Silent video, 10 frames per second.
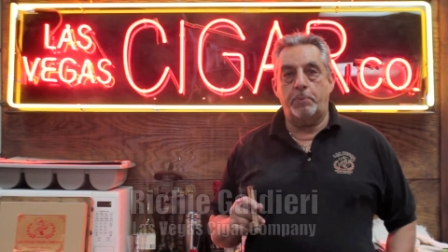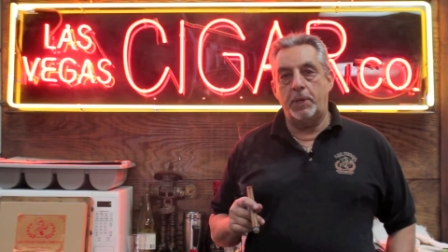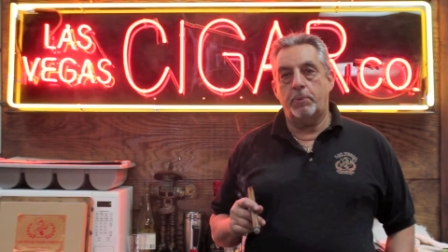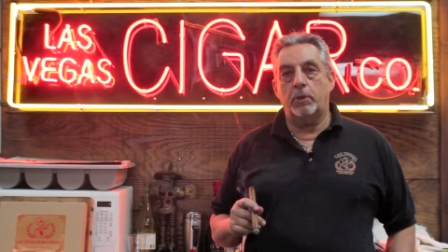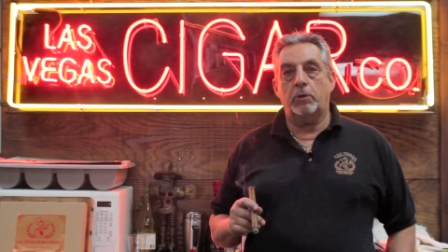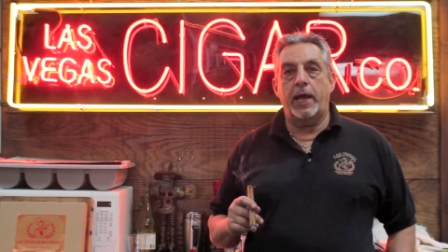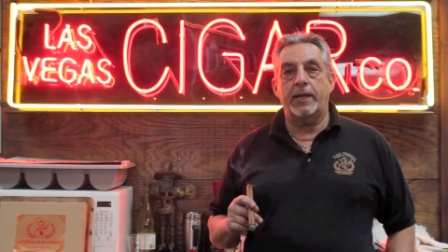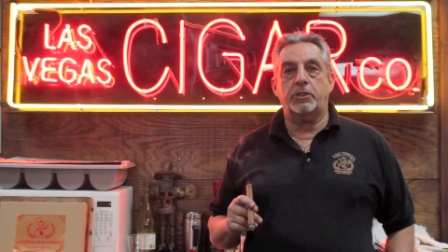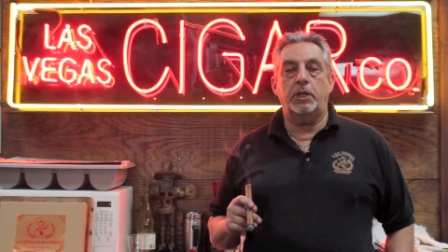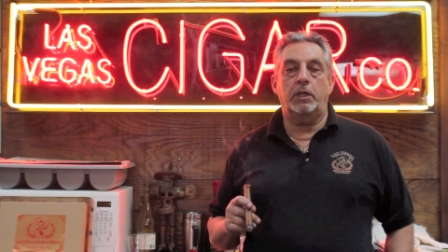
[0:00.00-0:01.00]
of people are
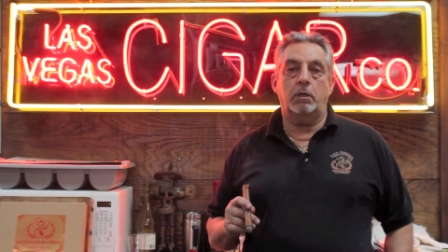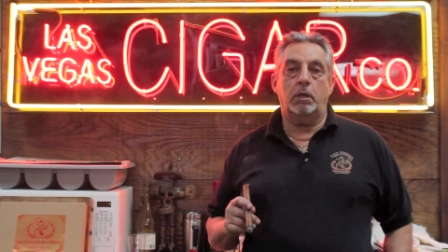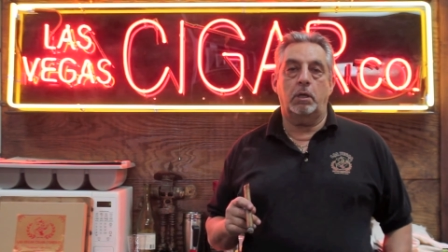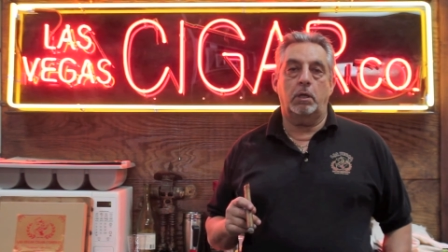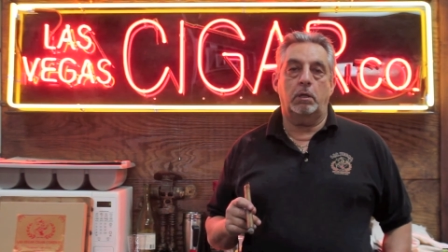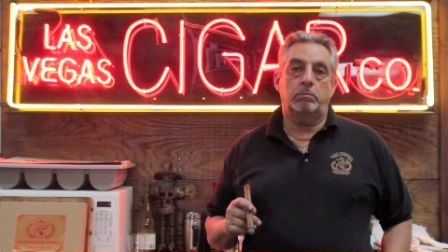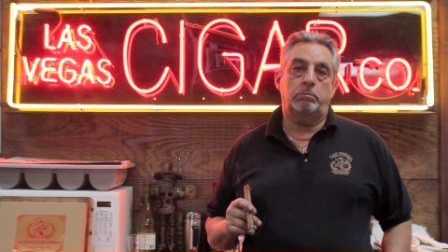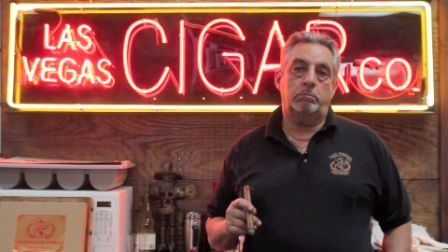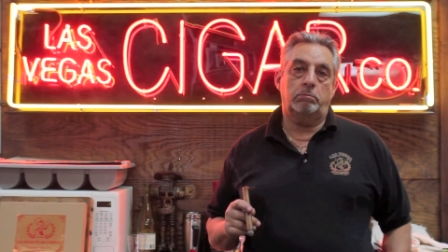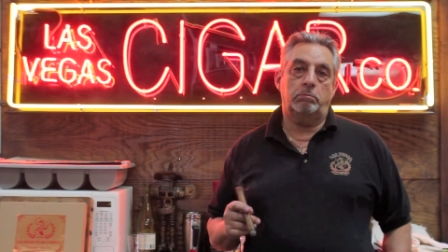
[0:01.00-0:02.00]
asking uh,
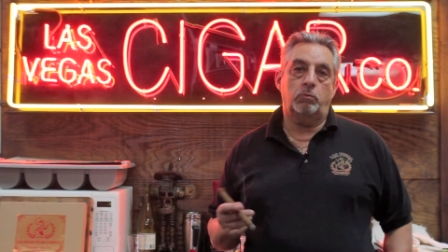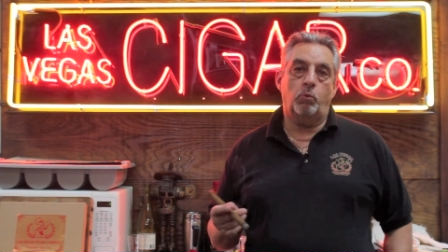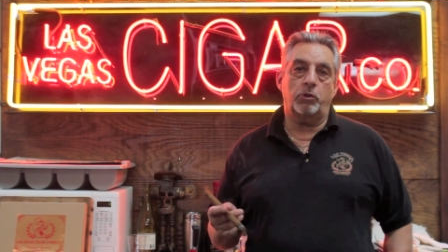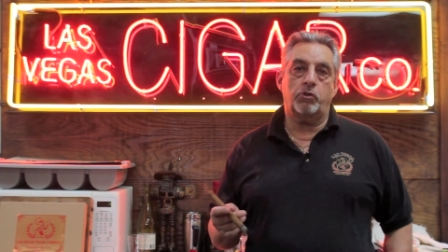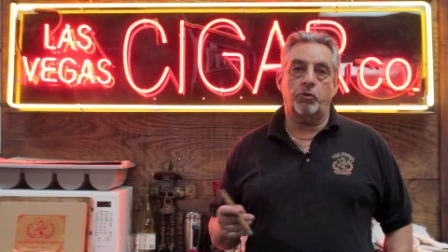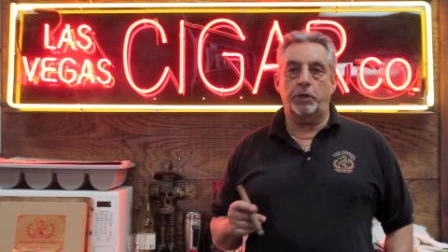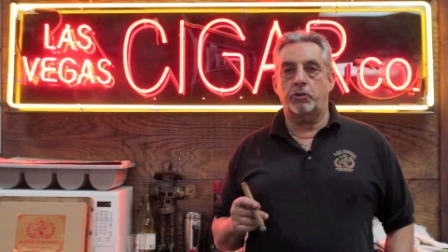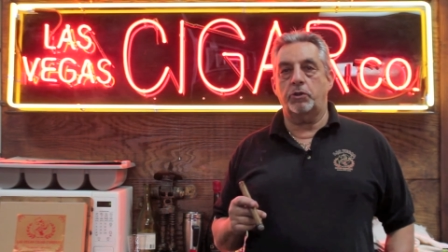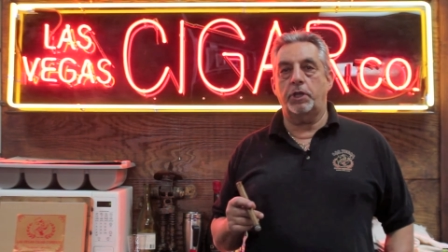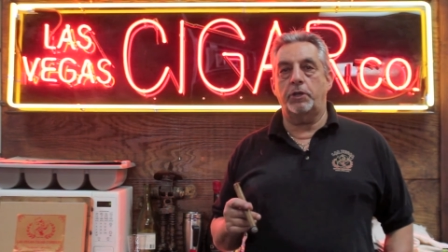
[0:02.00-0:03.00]
what drink
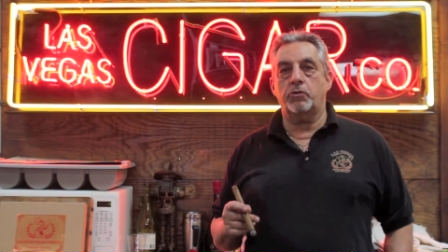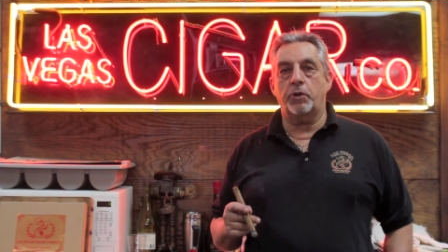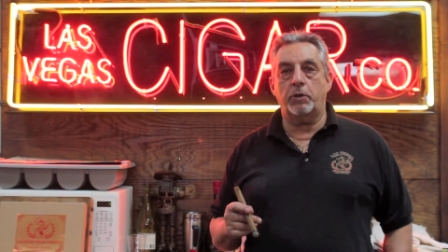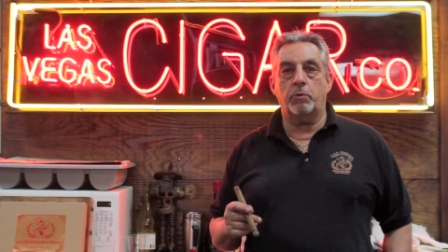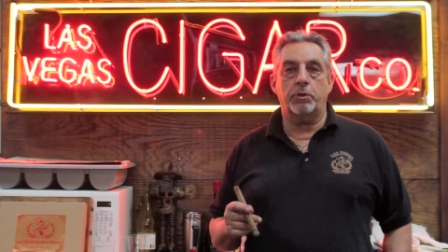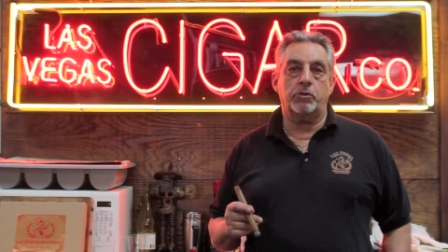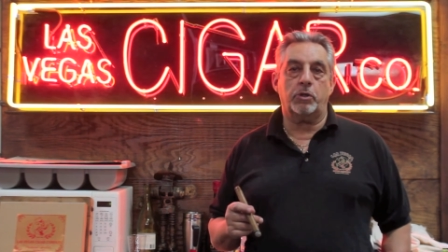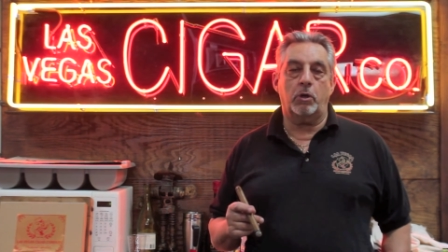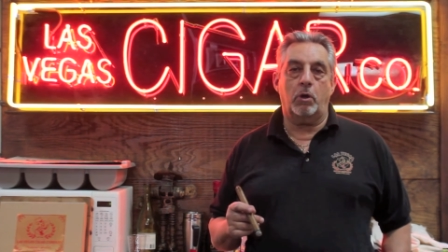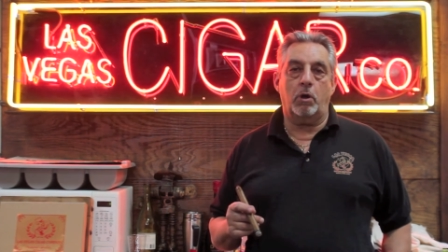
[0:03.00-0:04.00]
should they drink with a
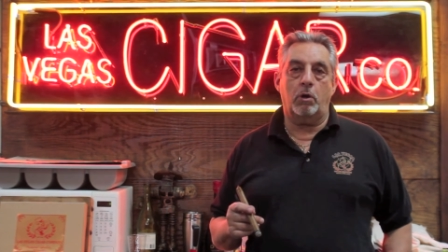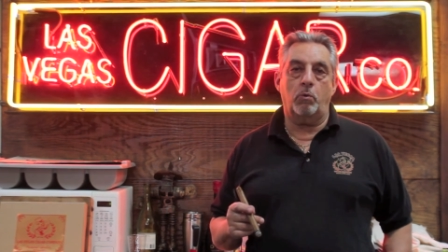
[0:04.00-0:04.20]
cigar?